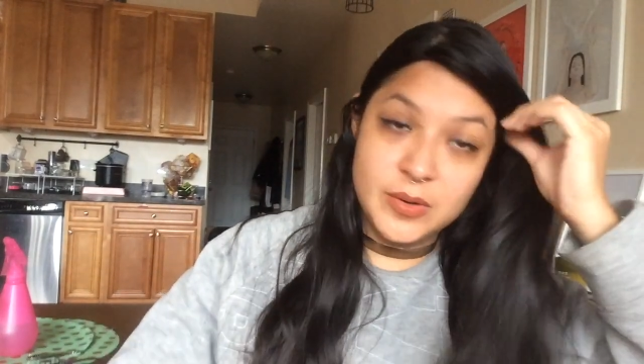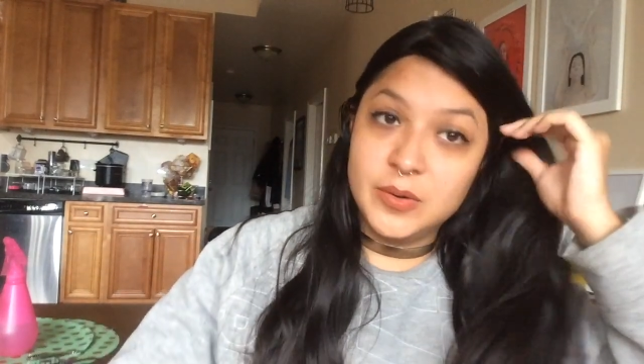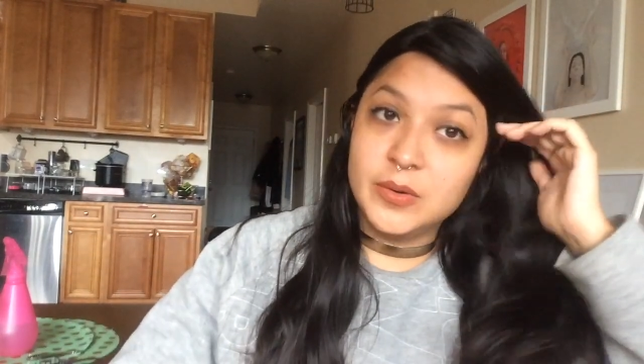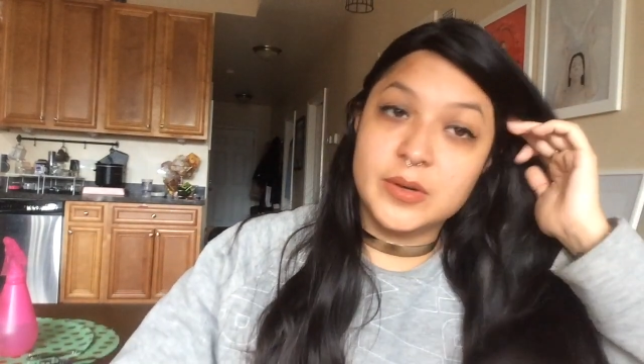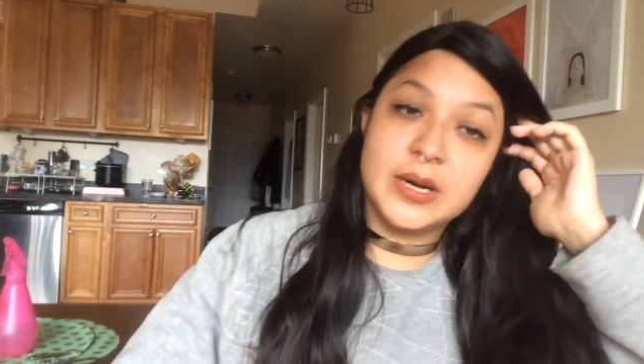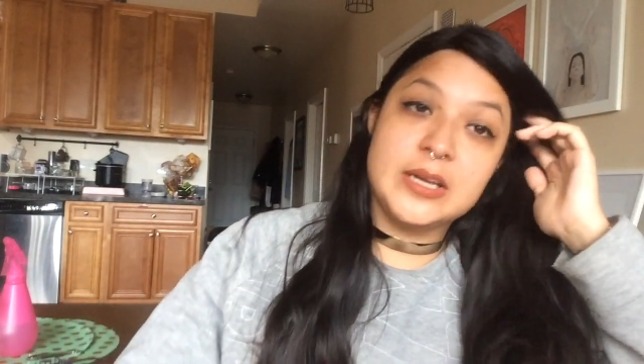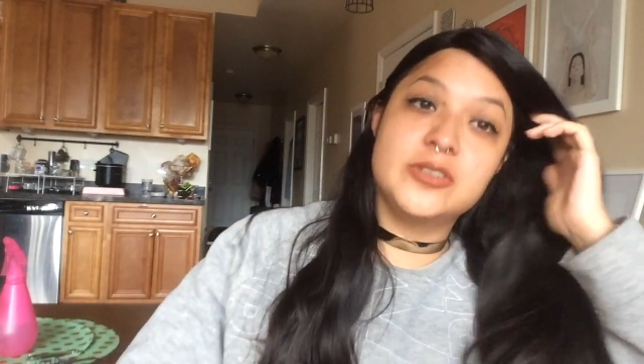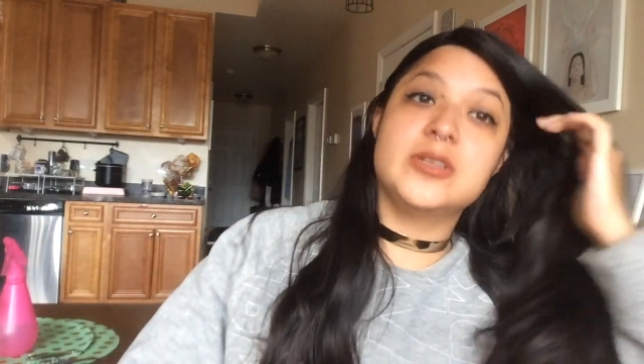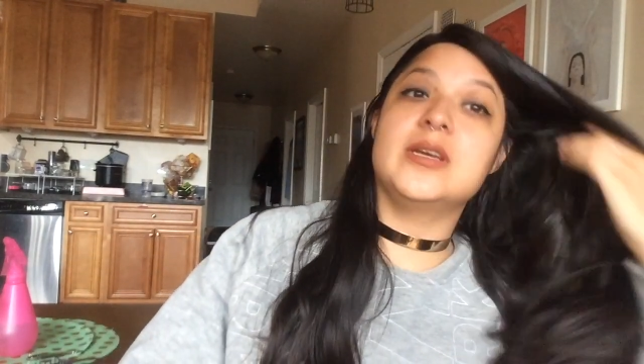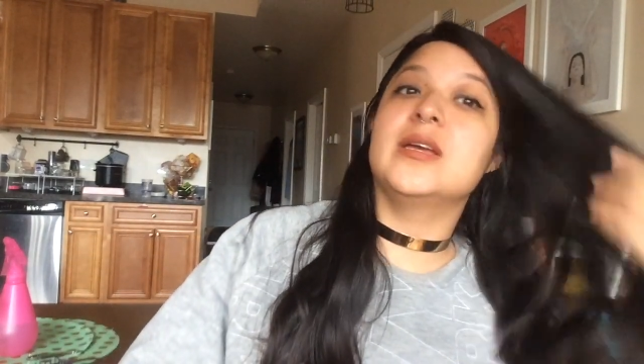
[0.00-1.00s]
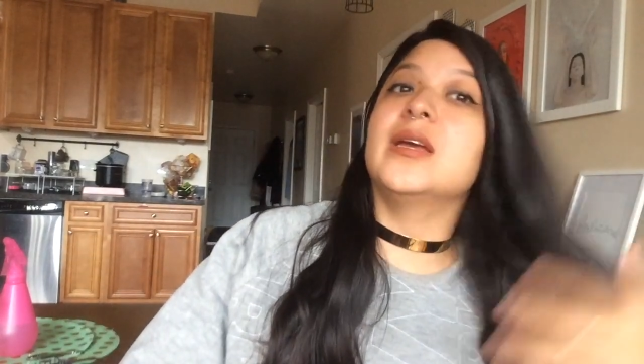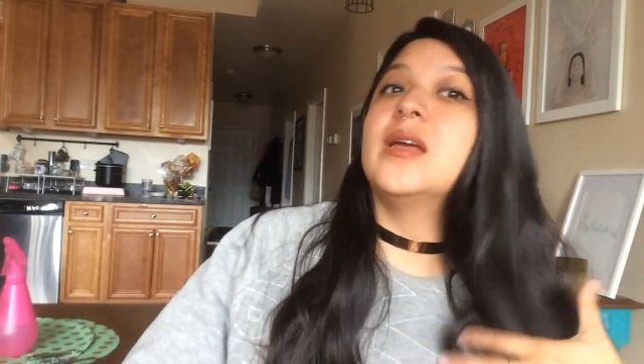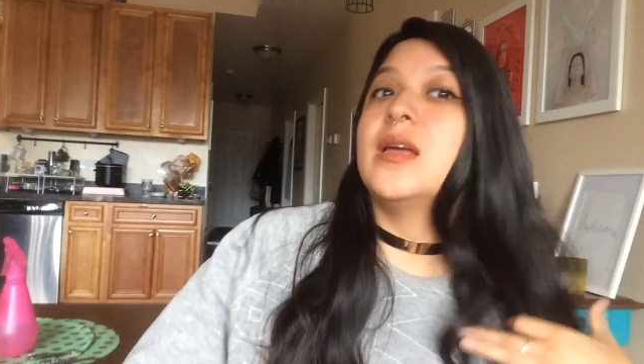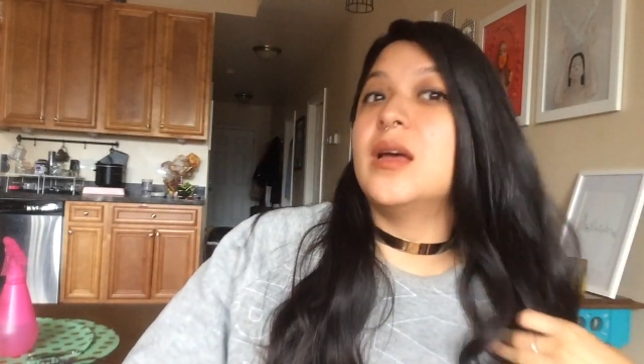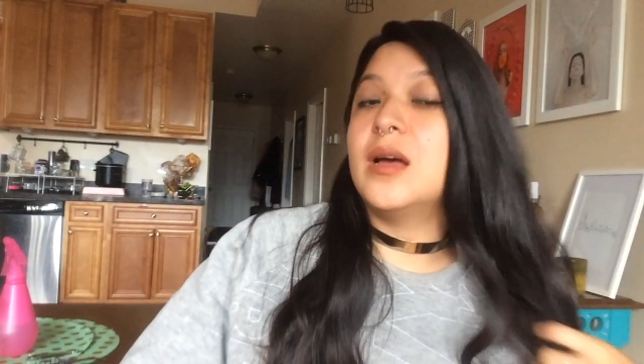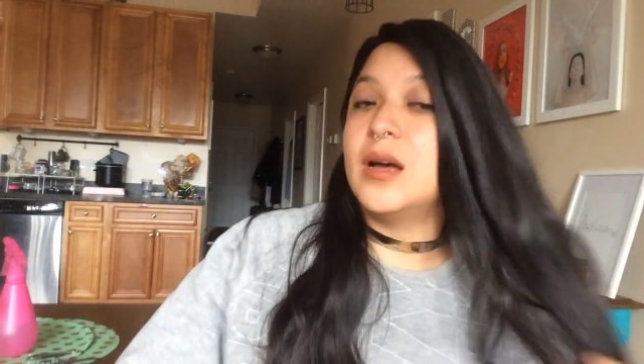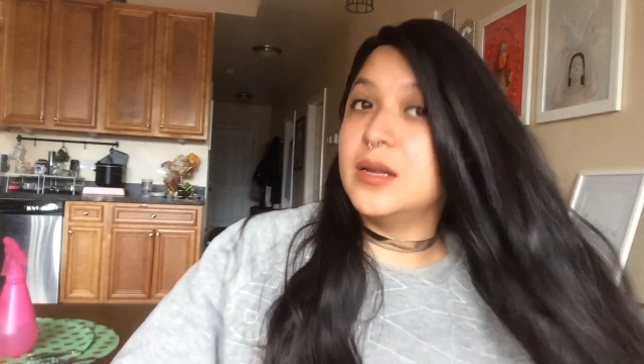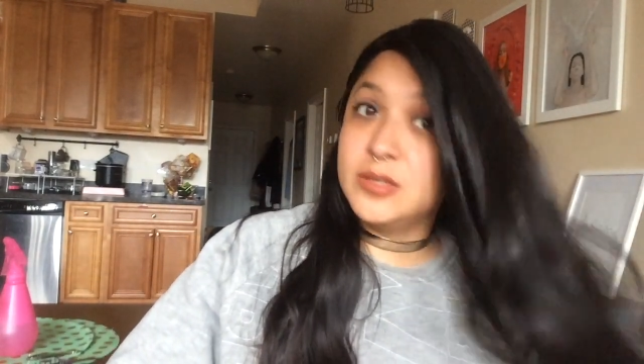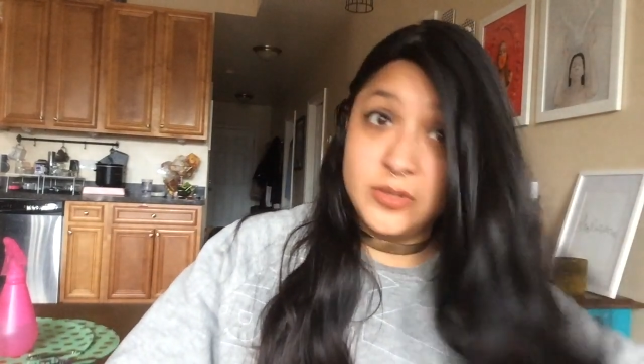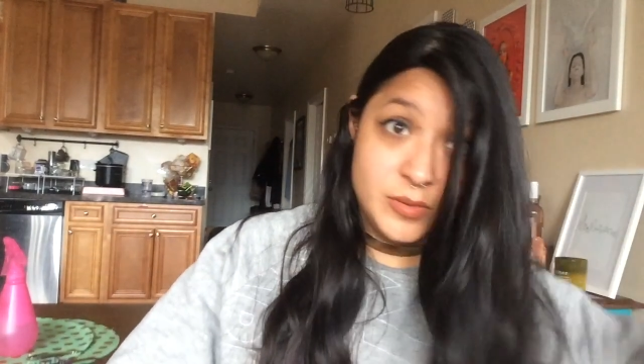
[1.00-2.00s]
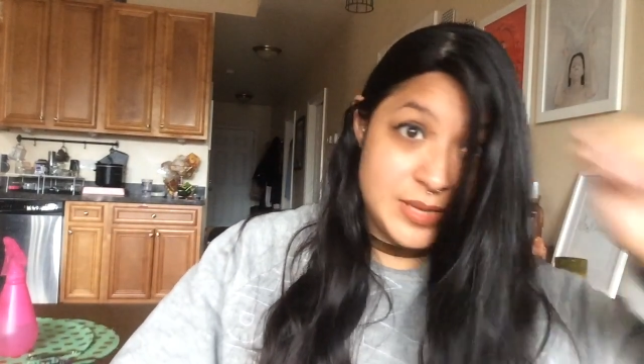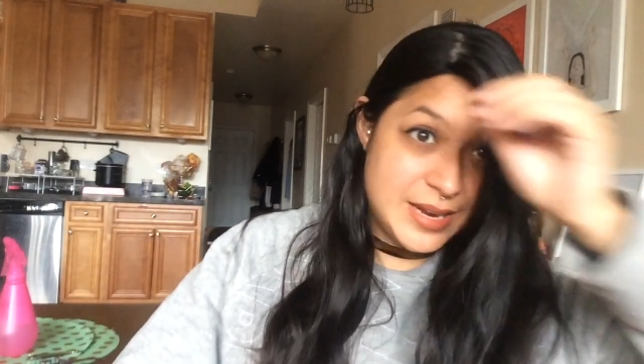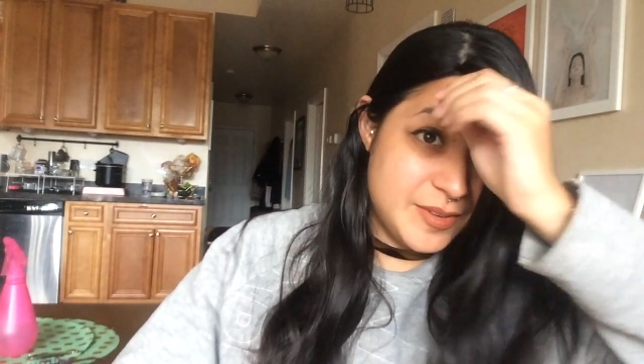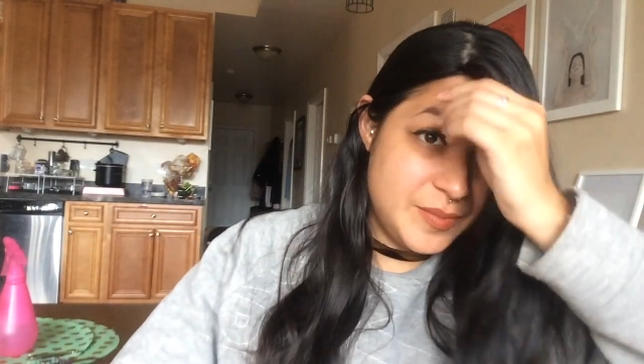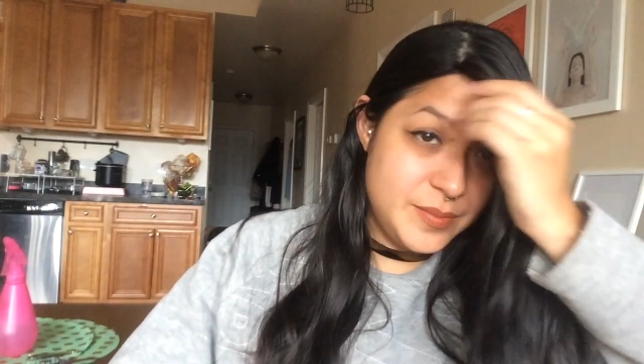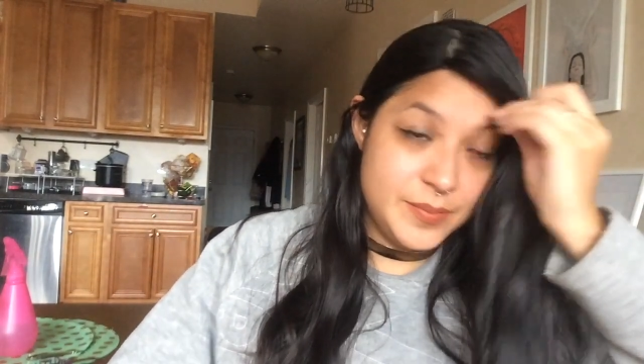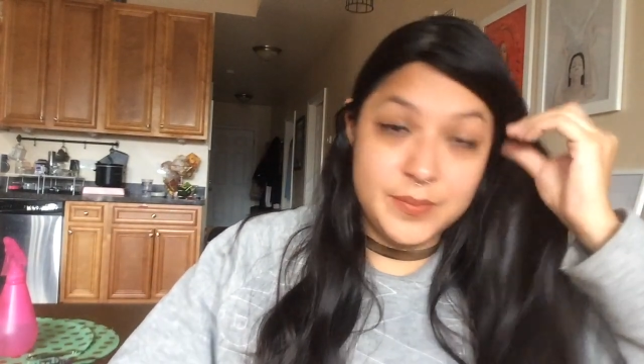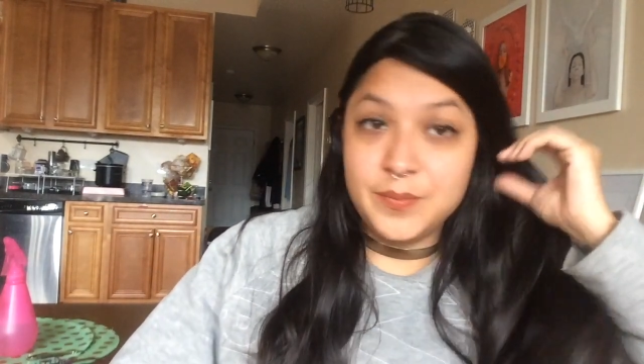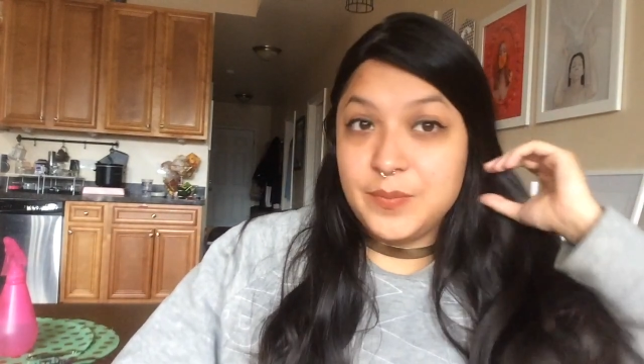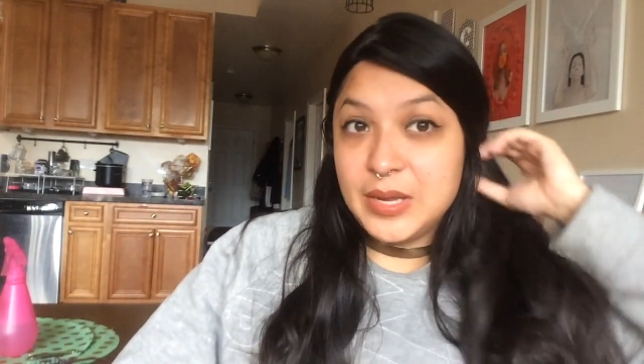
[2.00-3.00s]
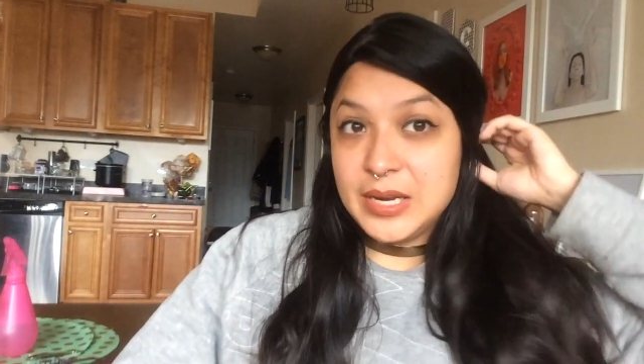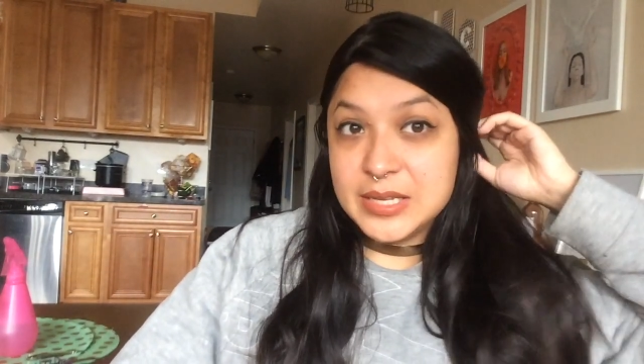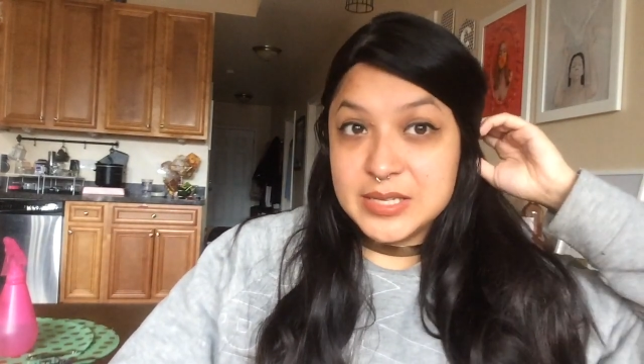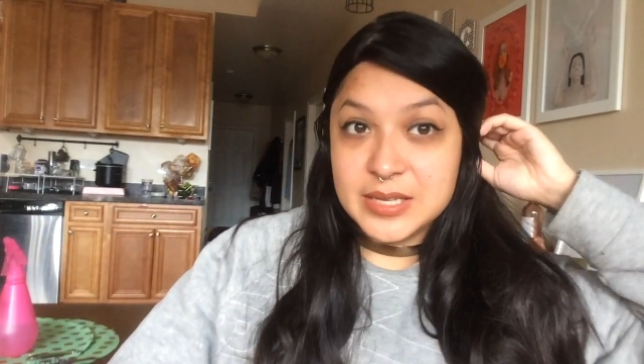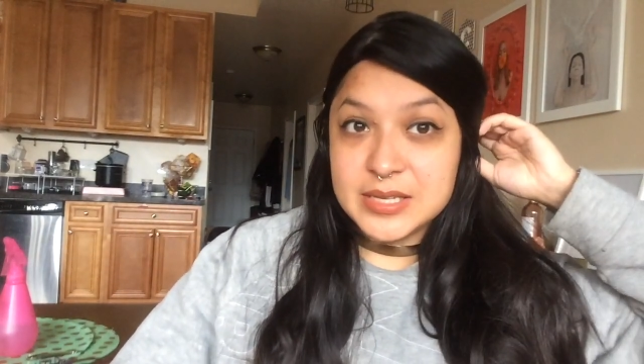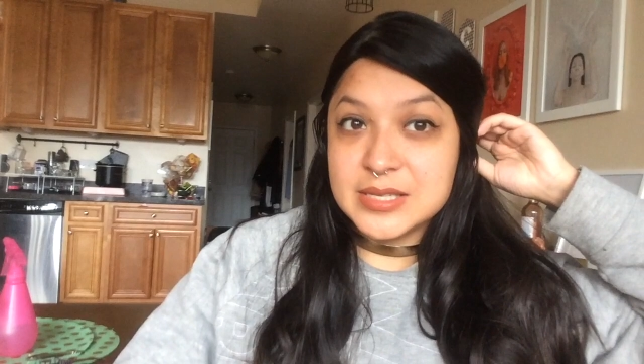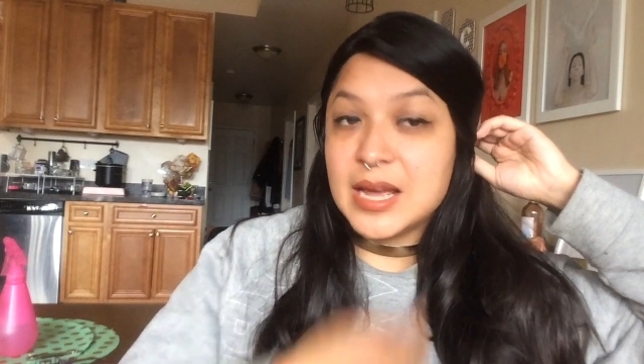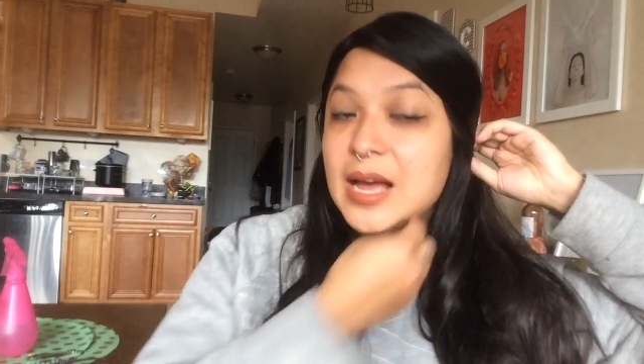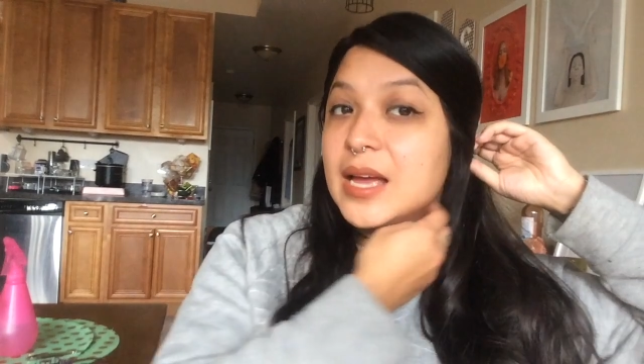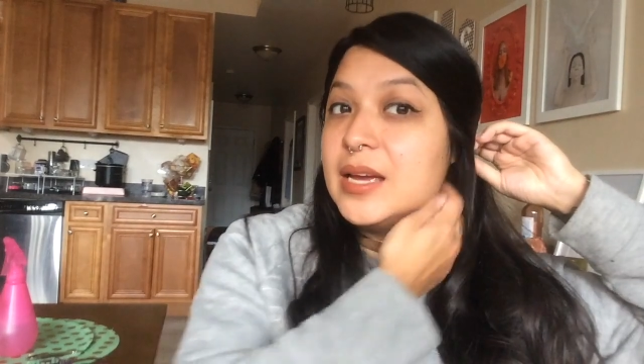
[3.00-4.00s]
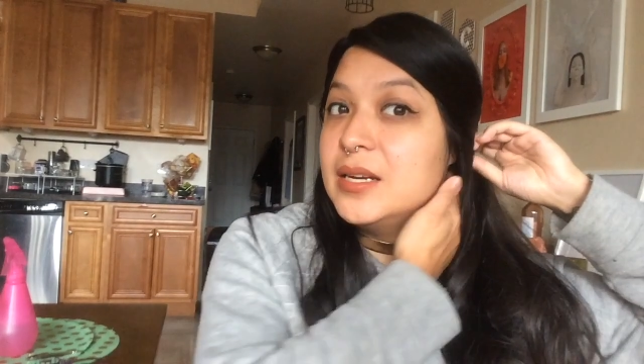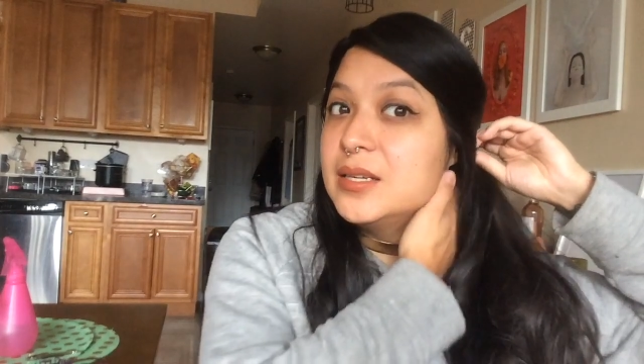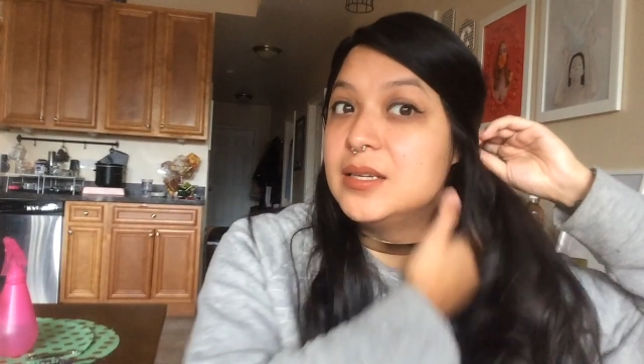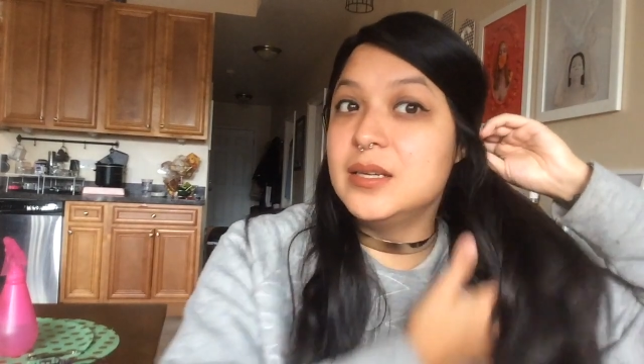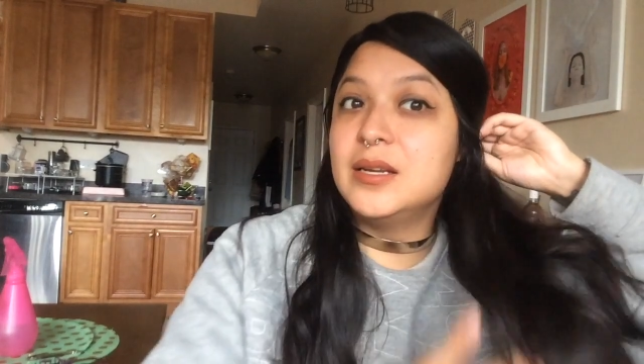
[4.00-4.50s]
or I usually do a lot of pinning to the side.